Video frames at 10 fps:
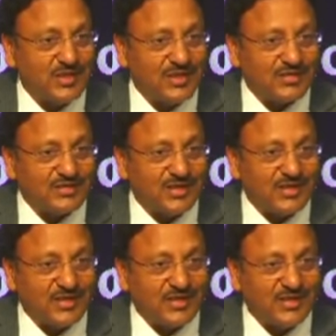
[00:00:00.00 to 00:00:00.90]
It's
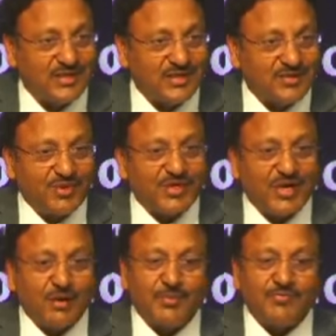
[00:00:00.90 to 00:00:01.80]
a very
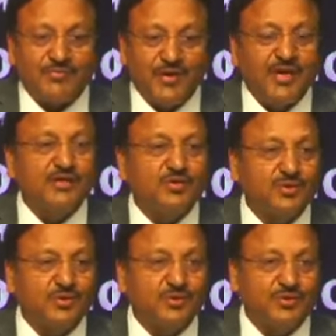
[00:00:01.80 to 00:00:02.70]
happy feeling
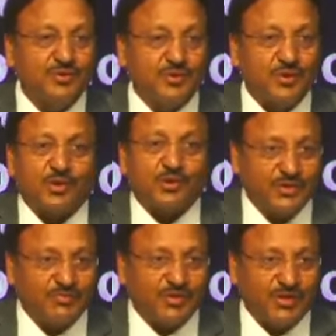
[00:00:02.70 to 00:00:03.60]
to talk to
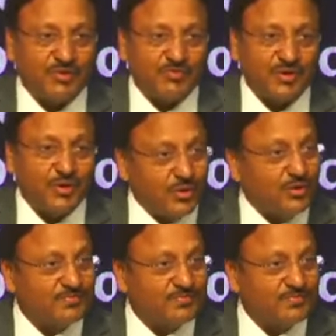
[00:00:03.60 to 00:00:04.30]
them whenever we go.